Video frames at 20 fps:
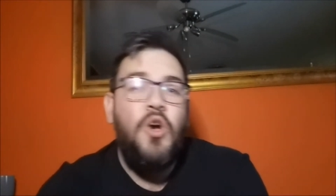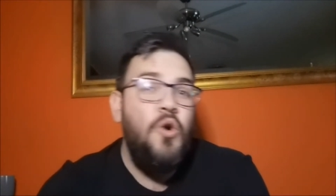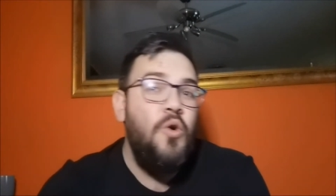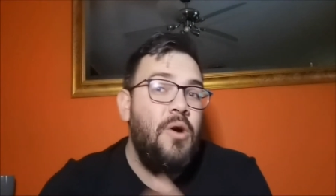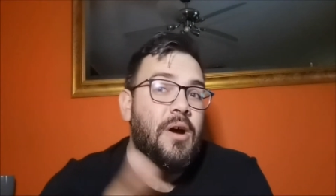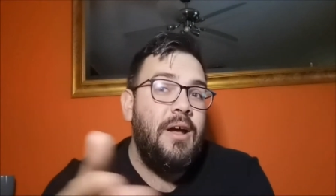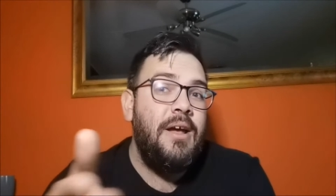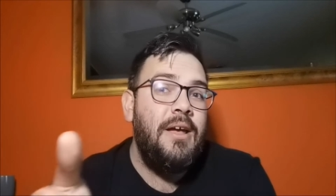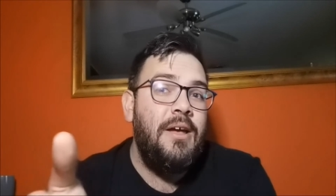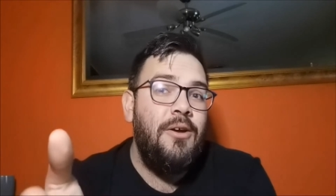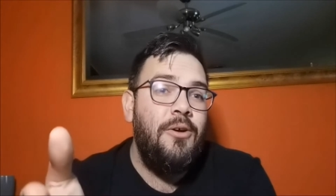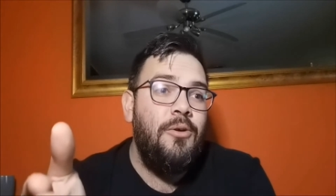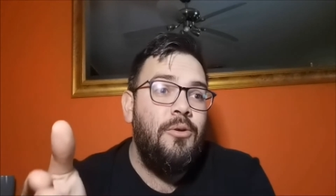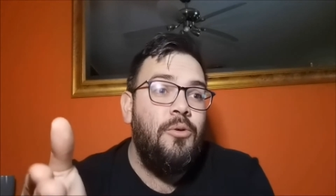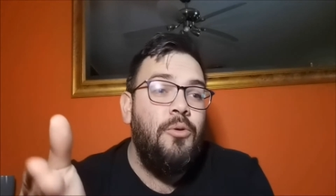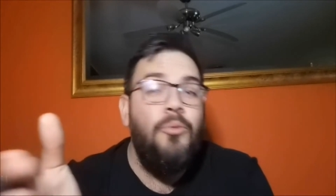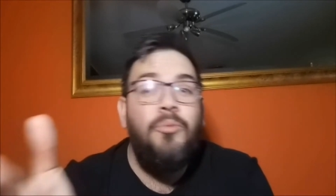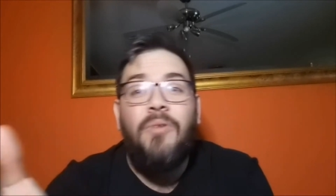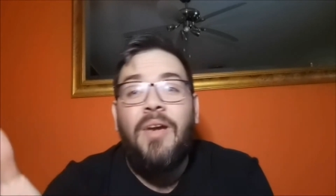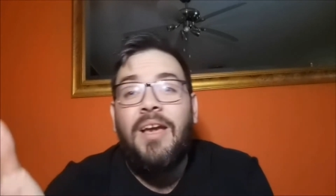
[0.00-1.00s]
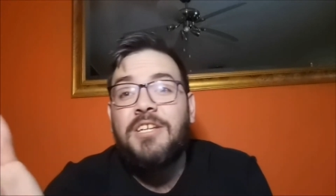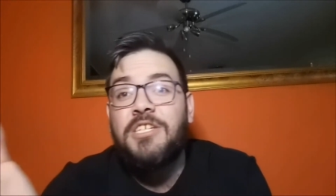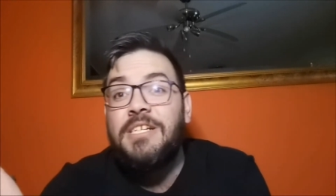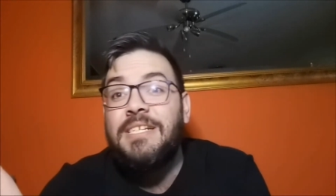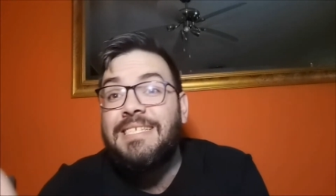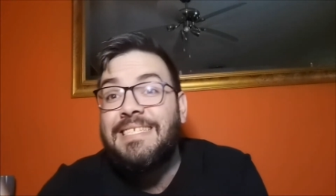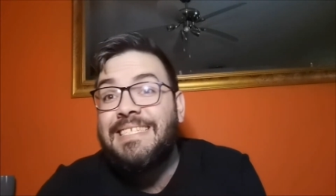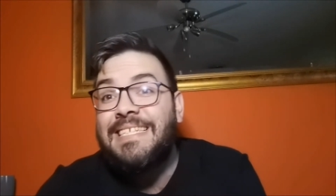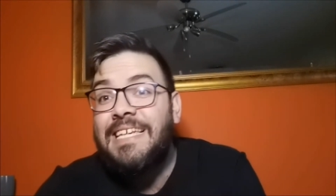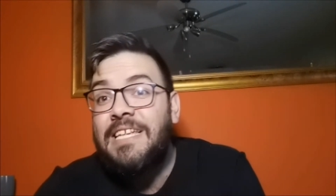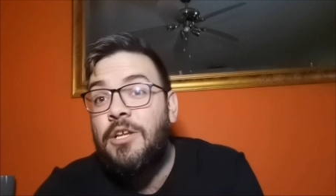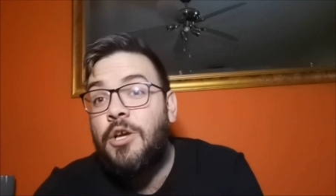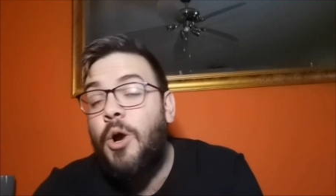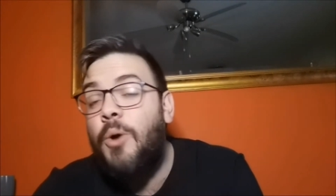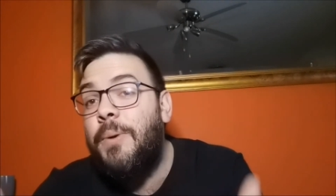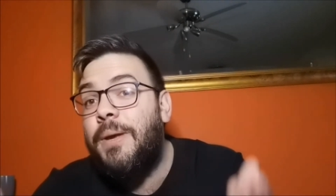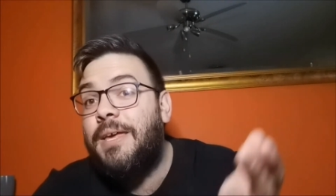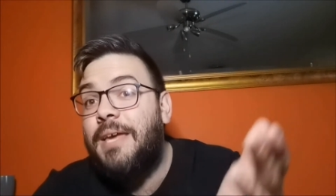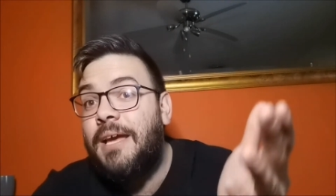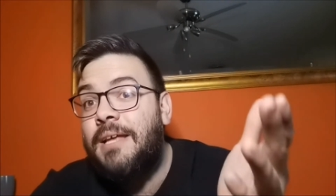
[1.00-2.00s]
who've actually seen
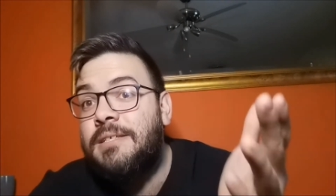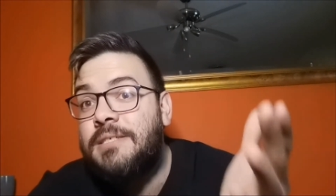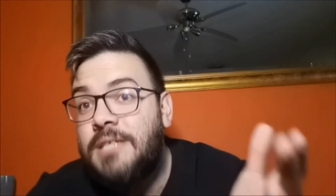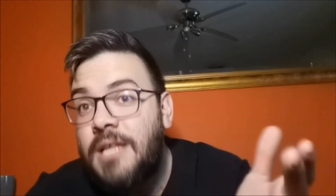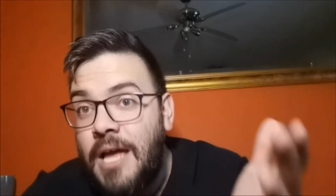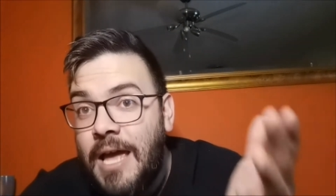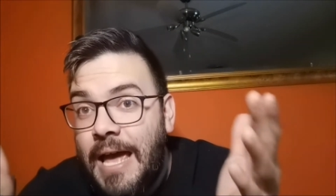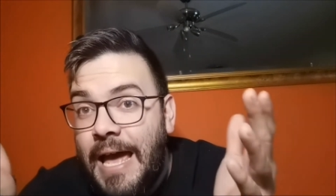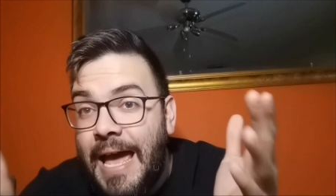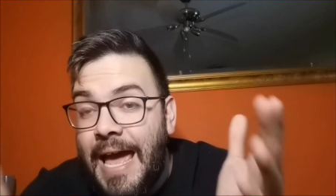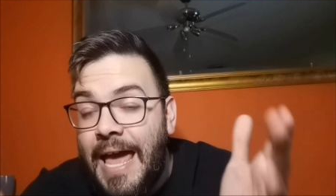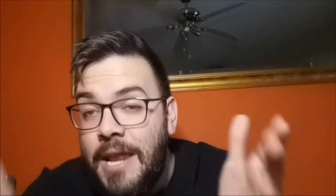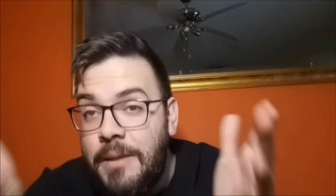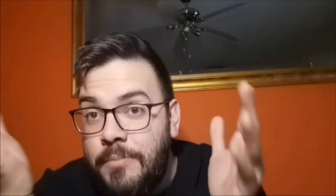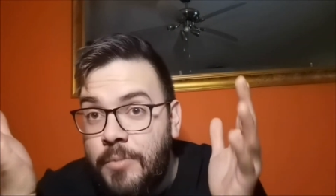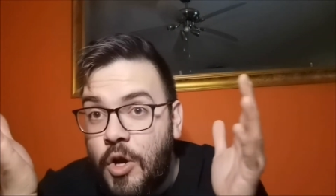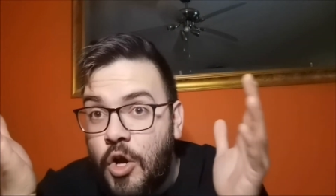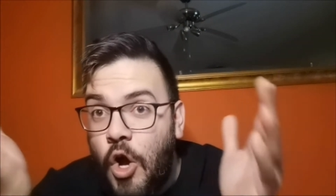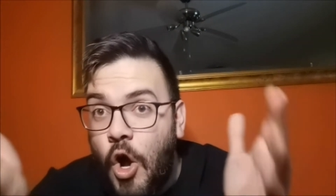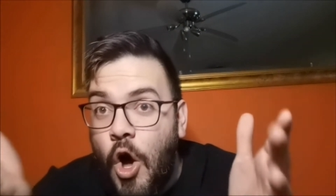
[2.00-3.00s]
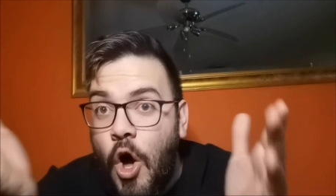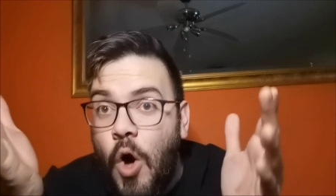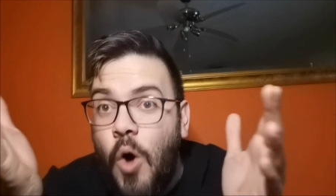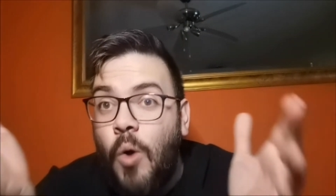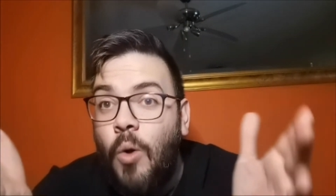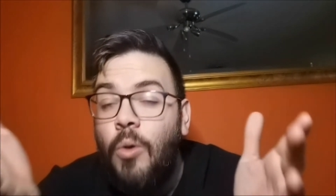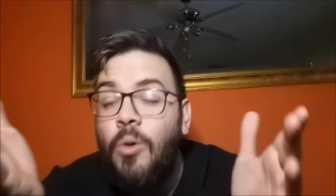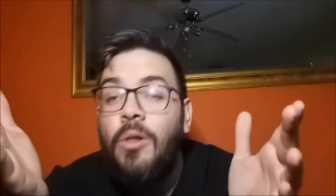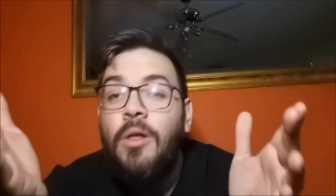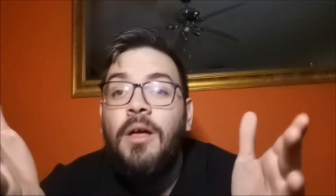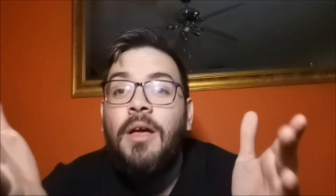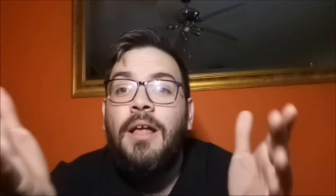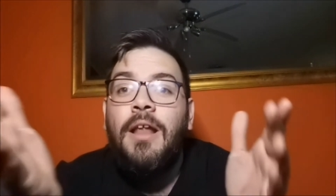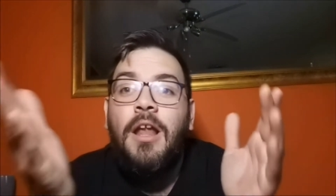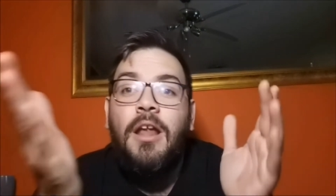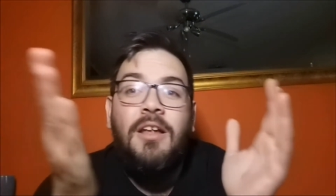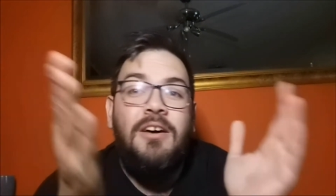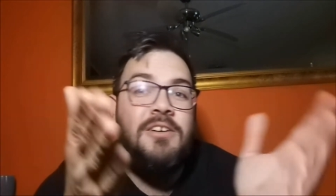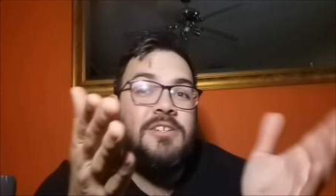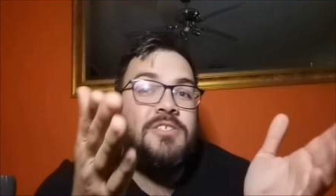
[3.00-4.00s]
go against Adam Cole
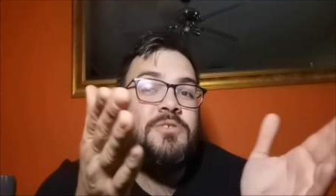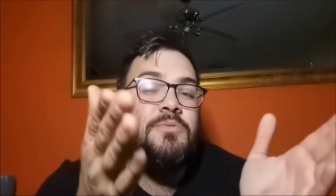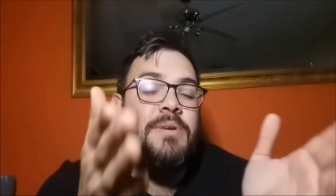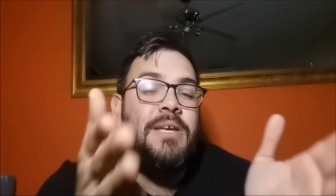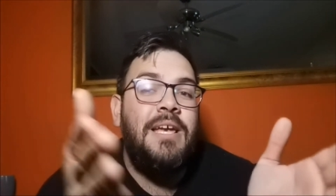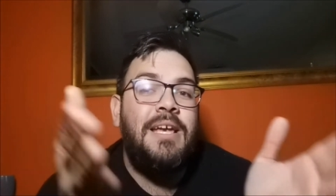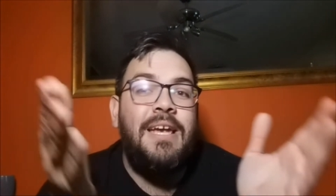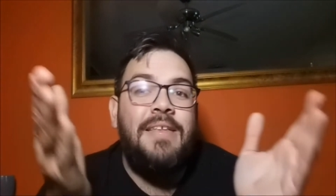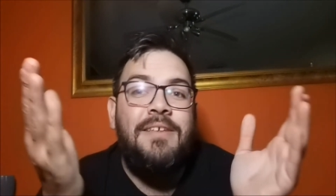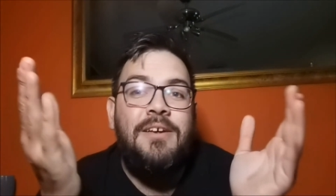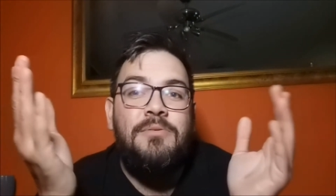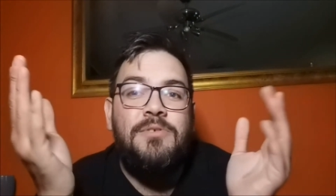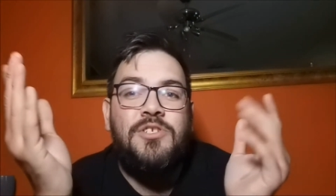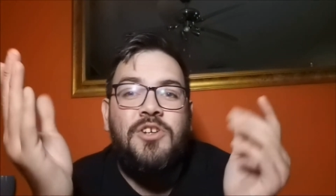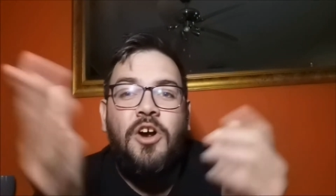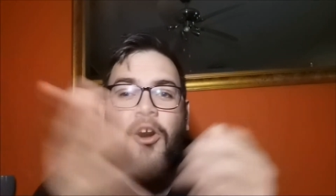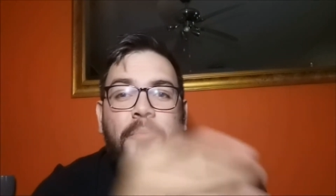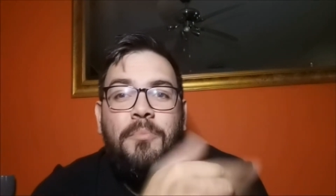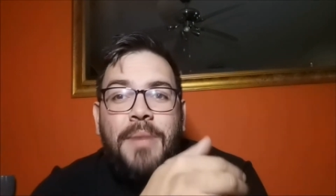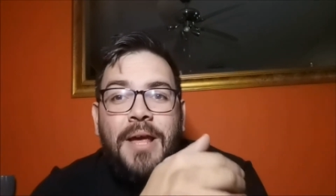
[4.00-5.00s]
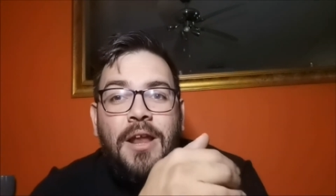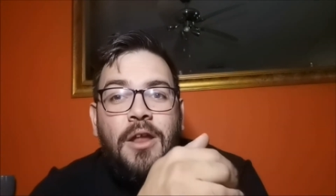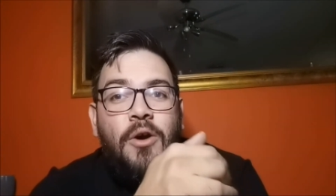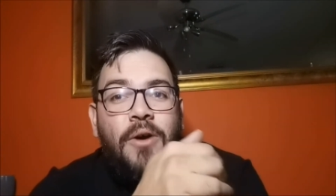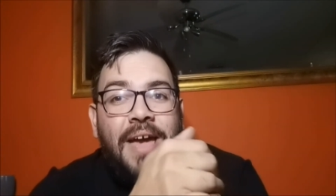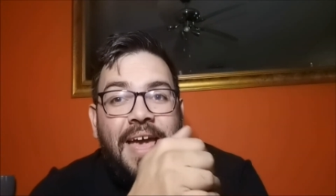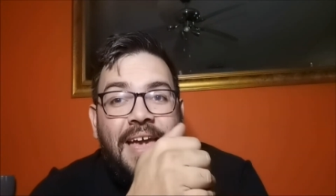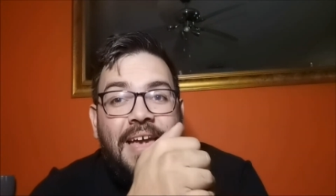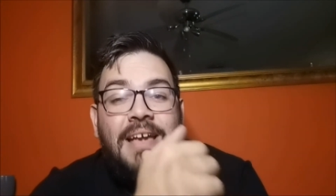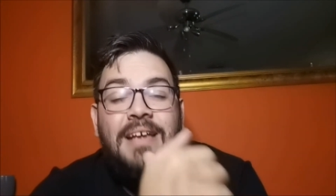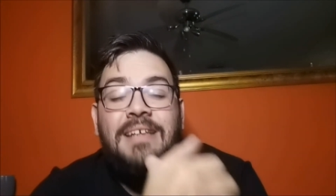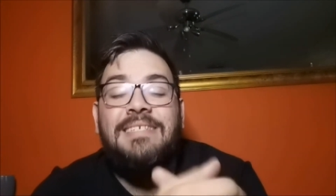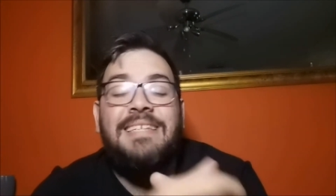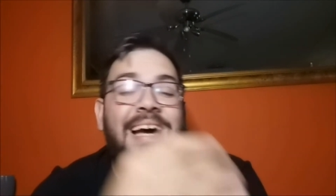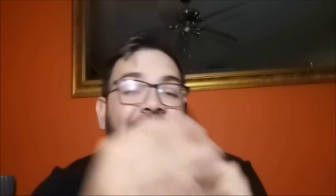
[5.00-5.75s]
last week, and that was Carmelo Hayes.